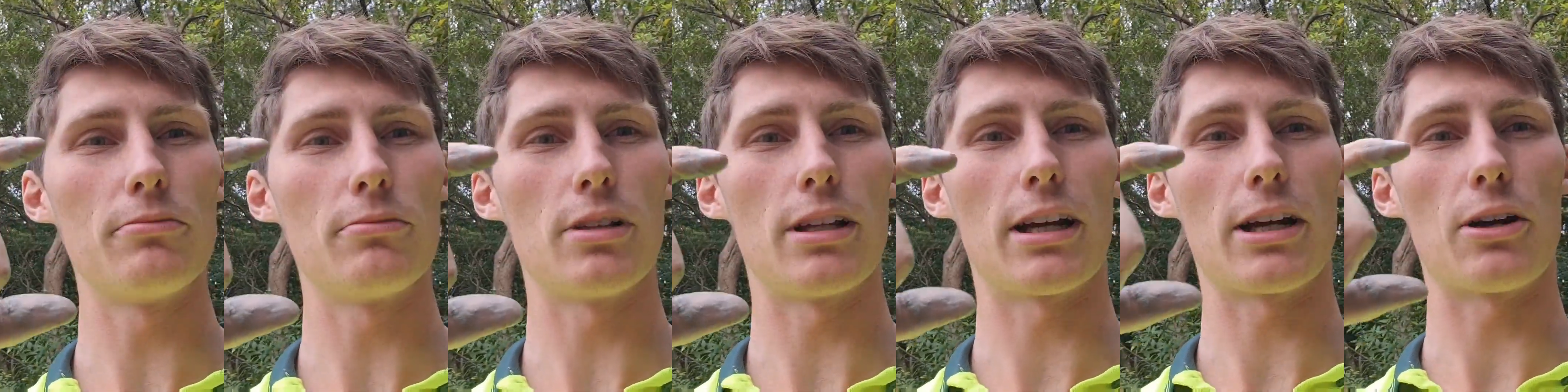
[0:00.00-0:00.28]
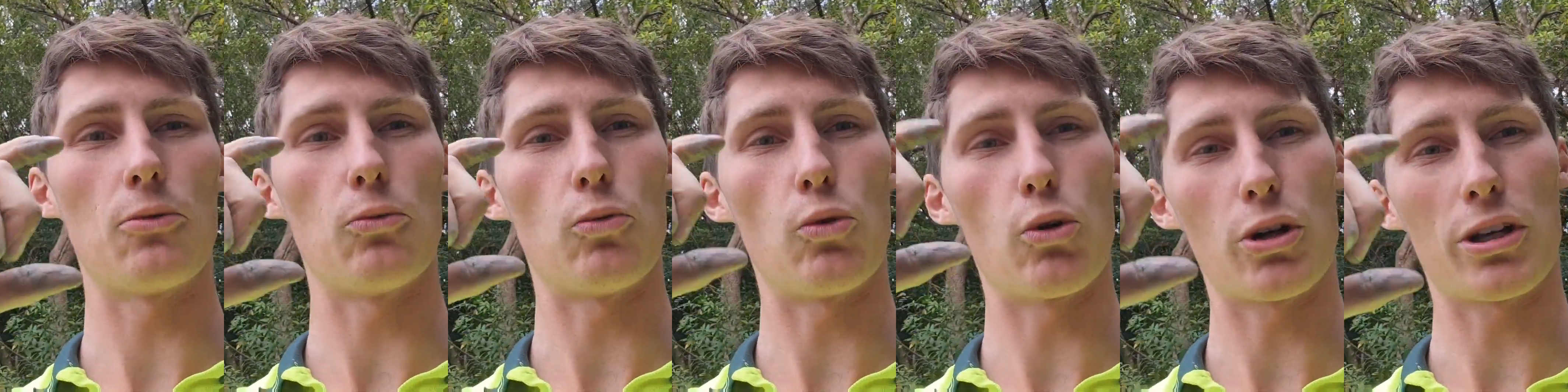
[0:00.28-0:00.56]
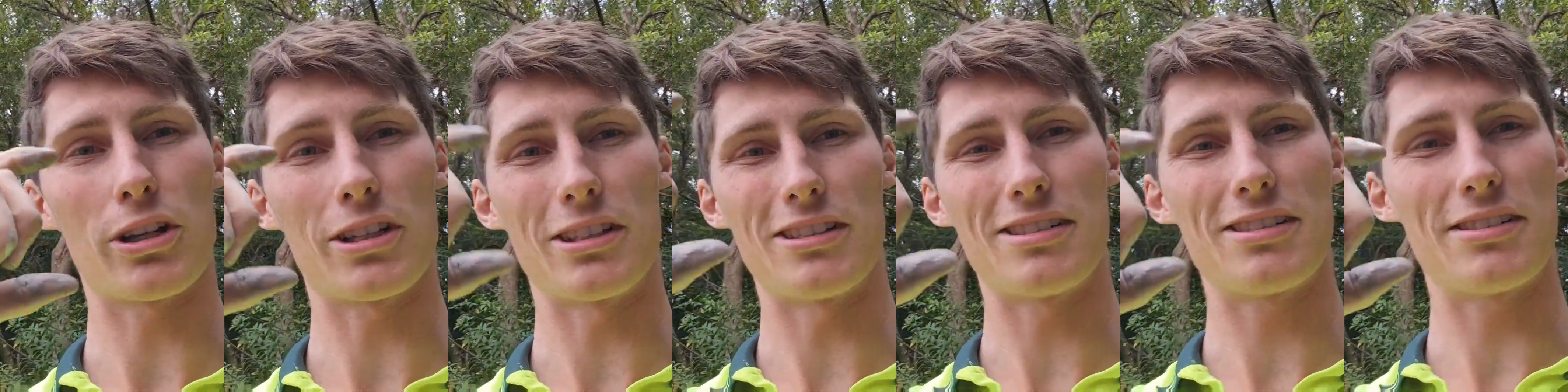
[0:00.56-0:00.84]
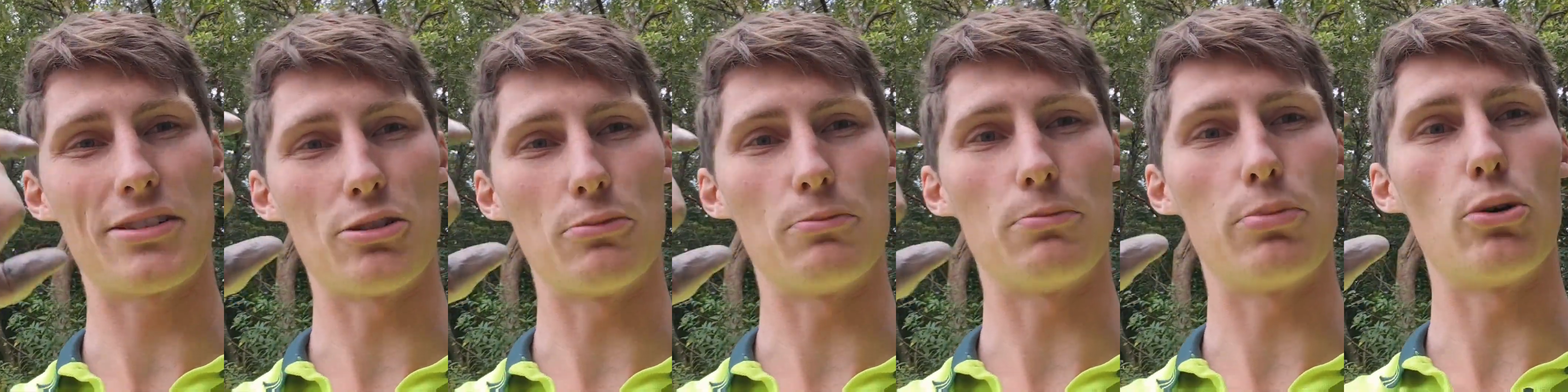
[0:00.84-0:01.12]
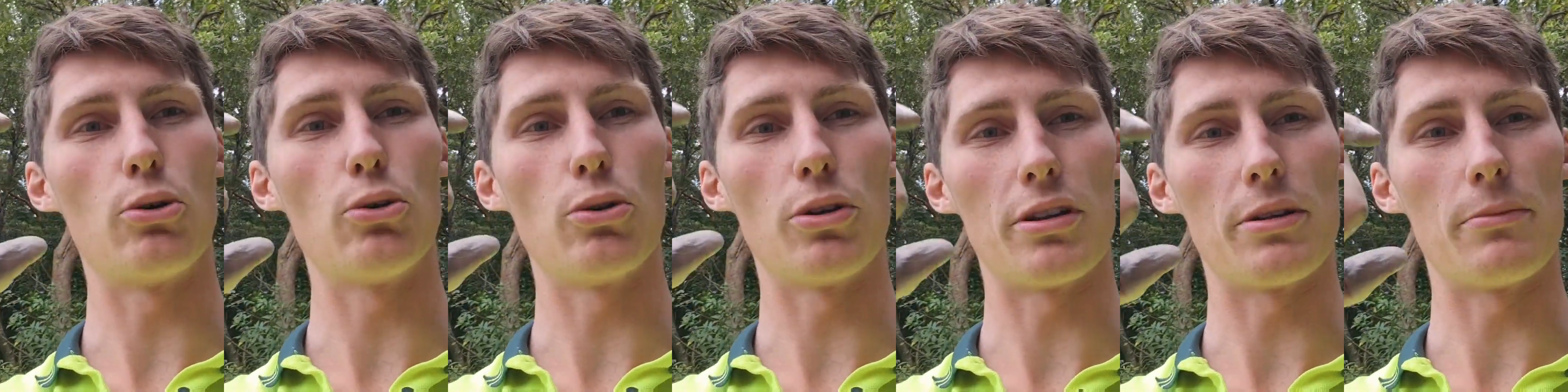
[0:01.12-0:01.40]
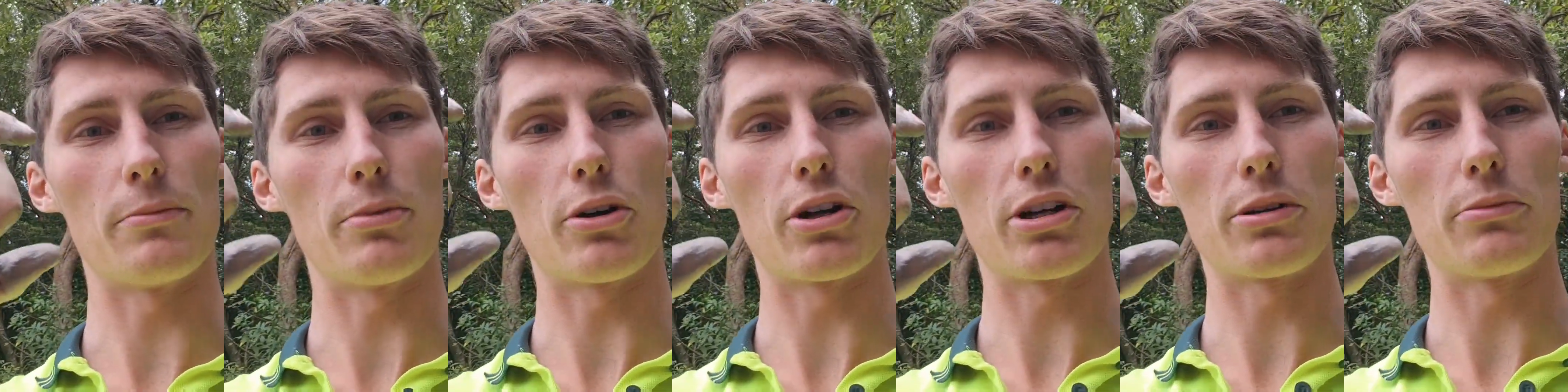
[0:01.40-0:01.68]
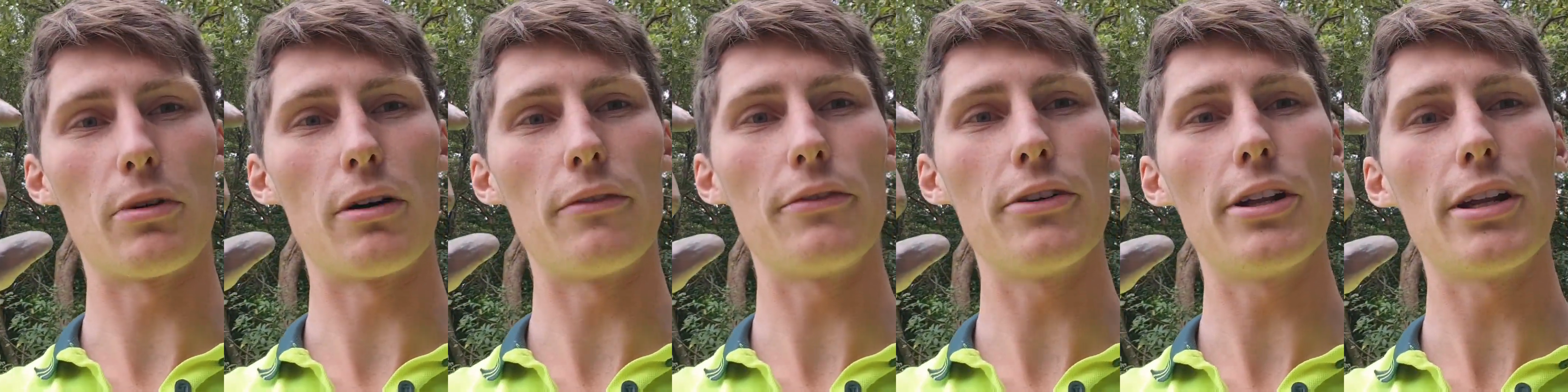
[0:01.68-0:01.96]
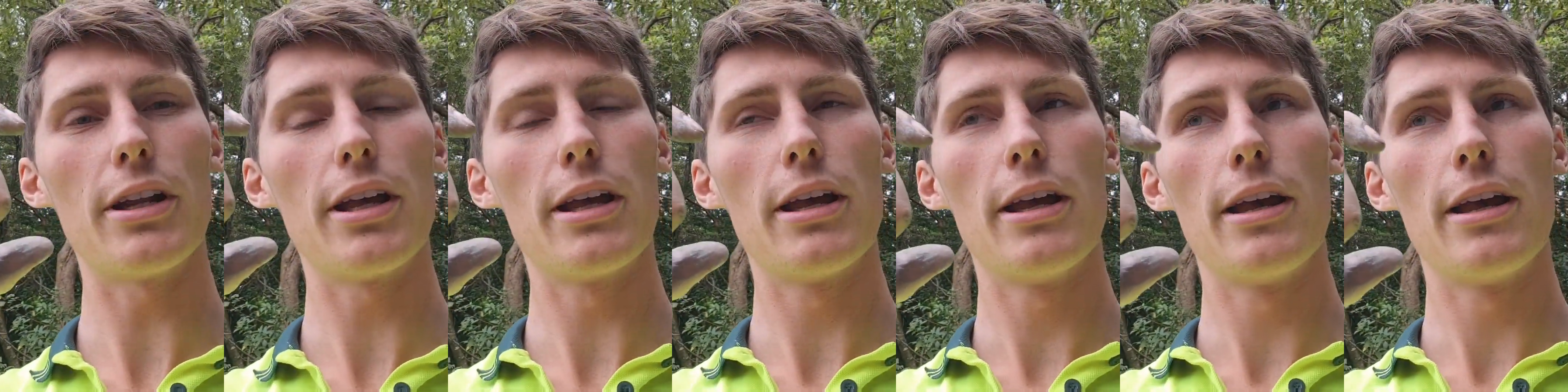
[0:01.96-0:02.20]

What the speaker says: Like, water can still pool at the bottom of it,